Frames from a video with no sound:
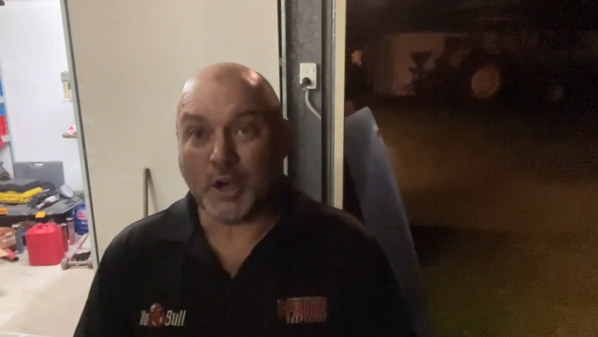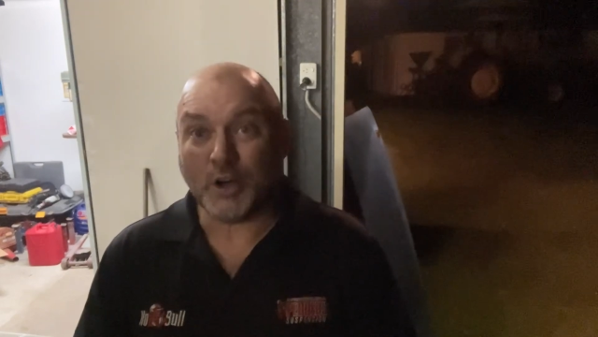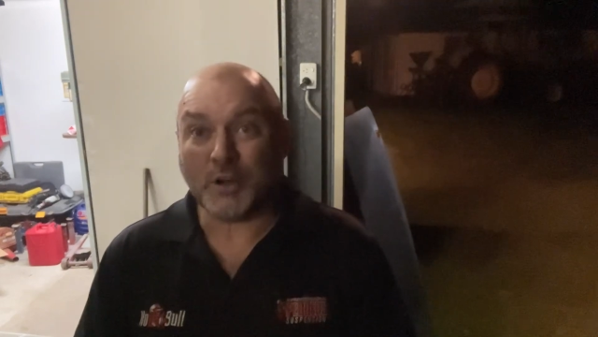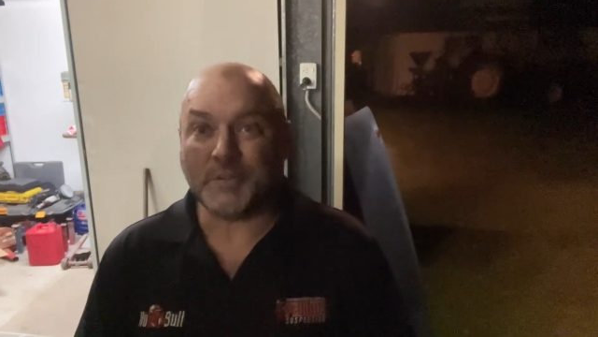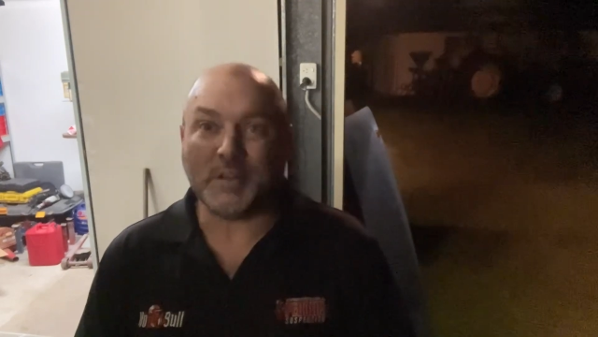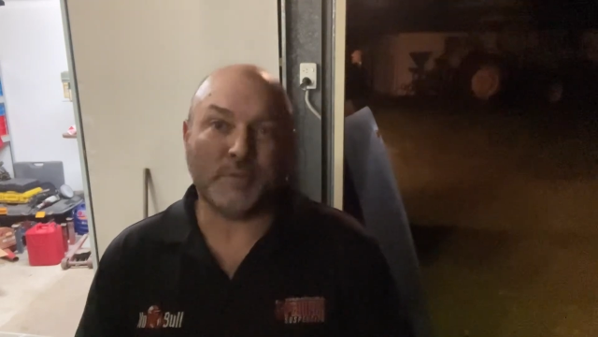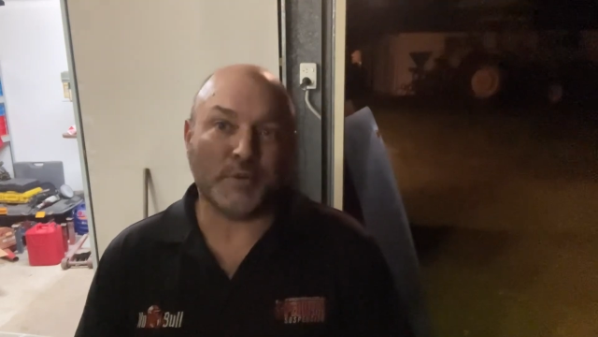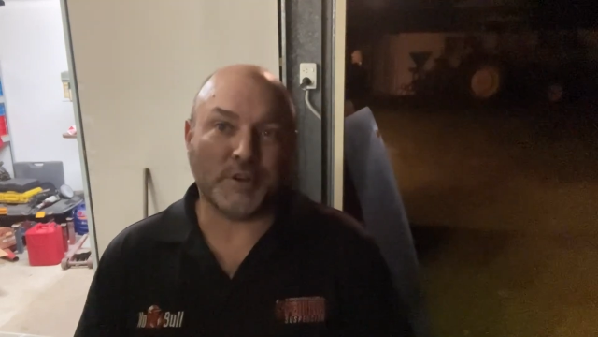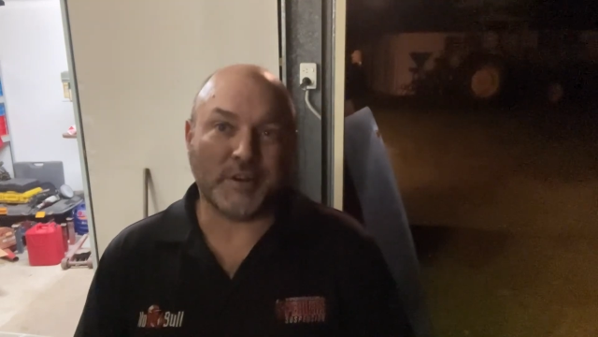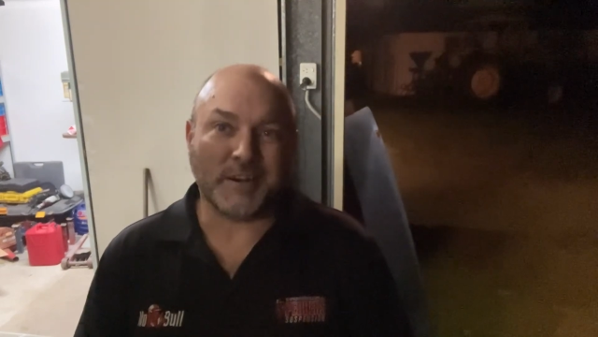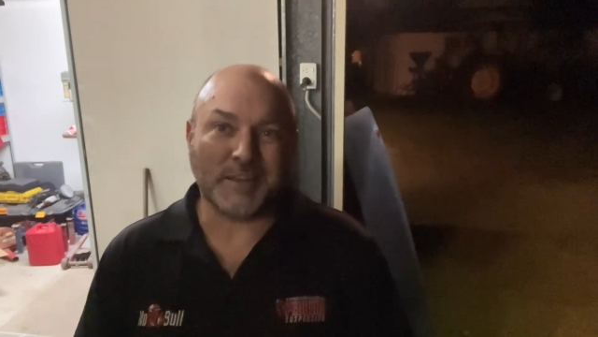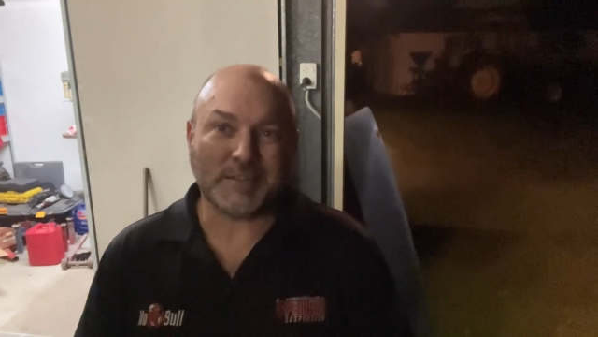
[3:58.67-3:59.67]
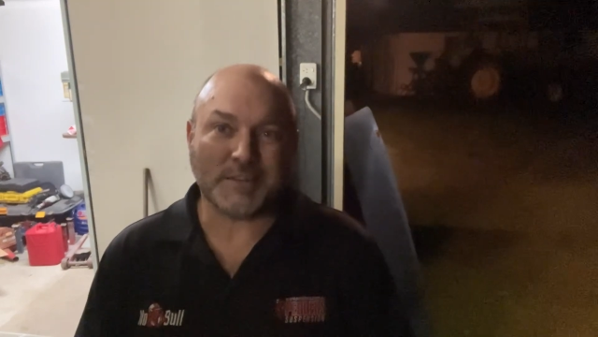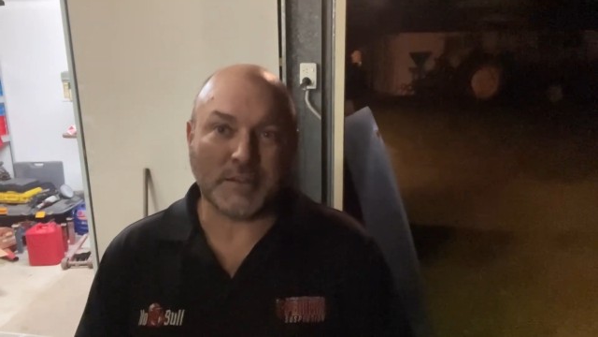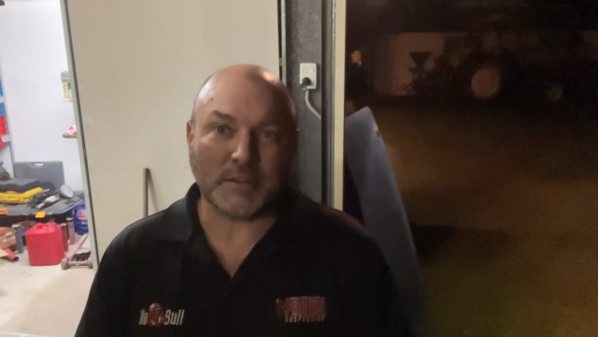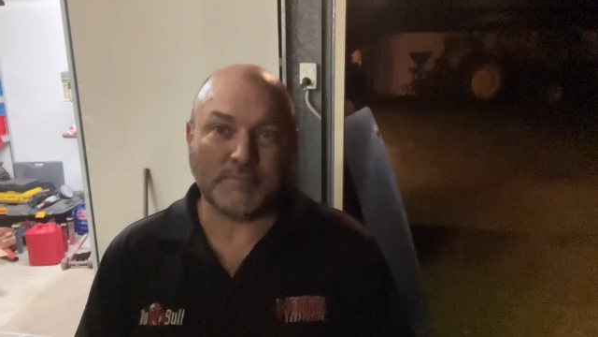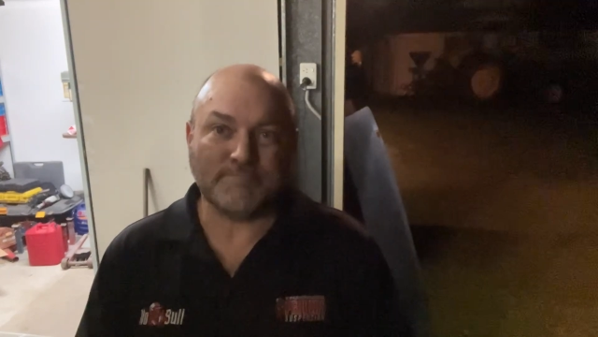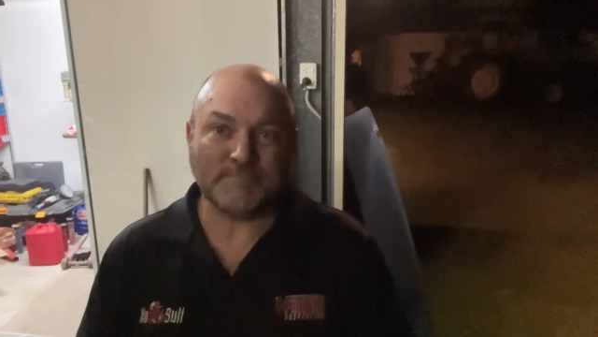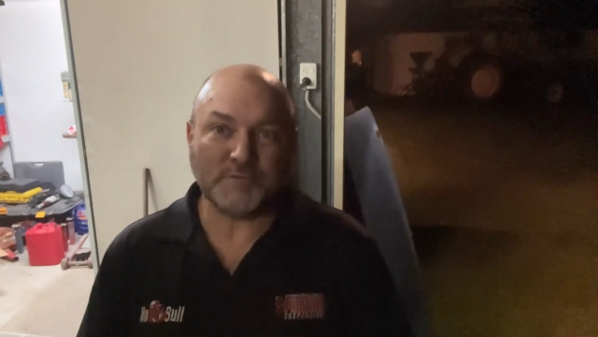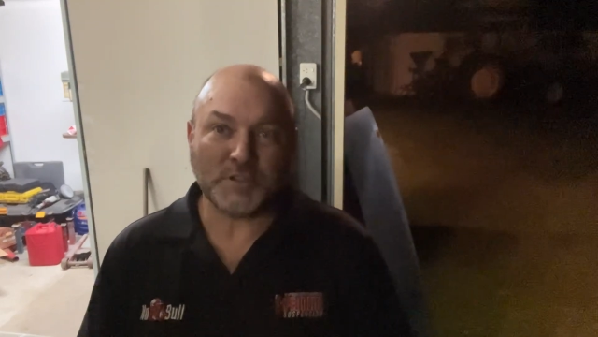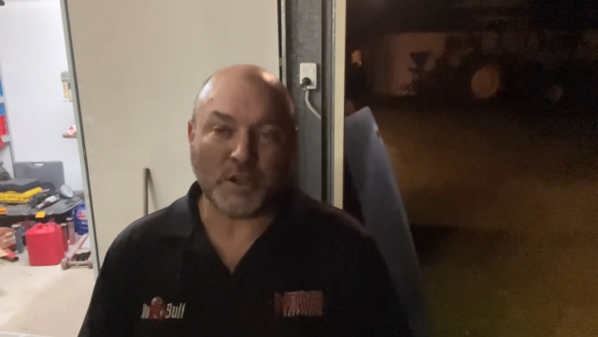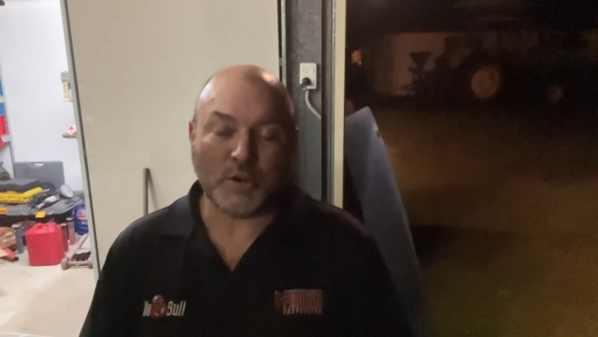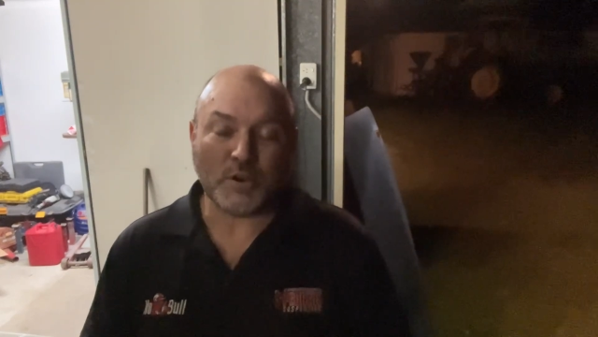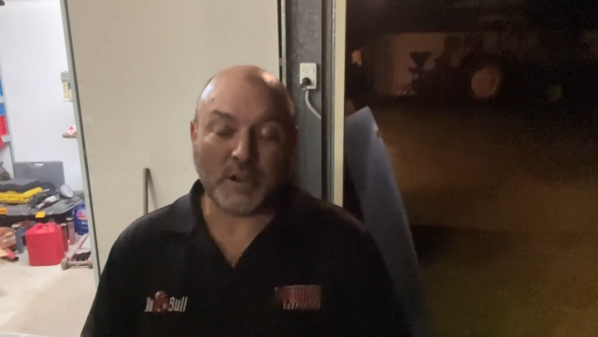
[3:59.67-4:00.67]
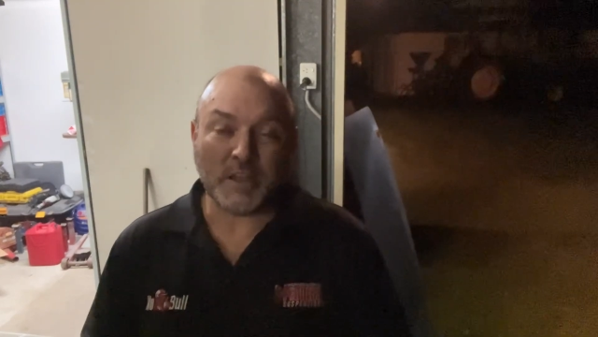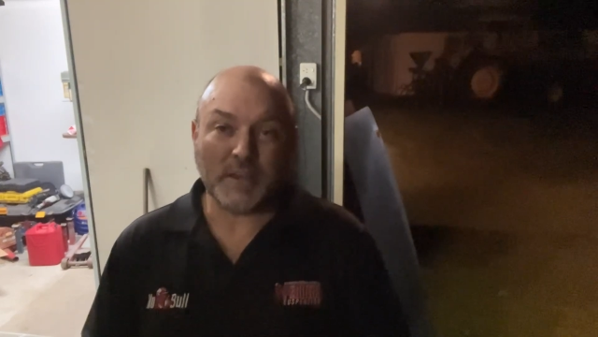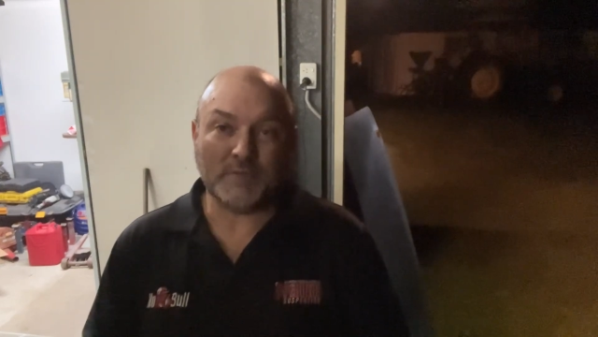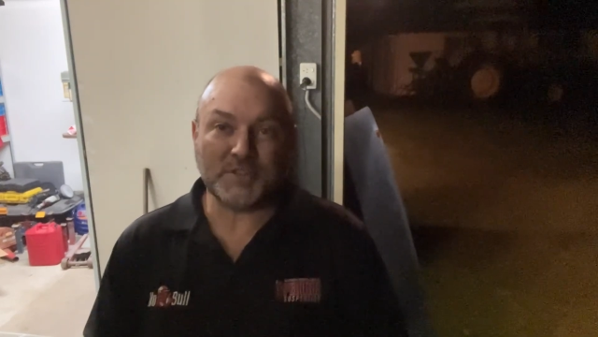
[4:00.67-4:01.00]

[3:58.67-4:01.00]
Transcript: I've never owned an XA, so I have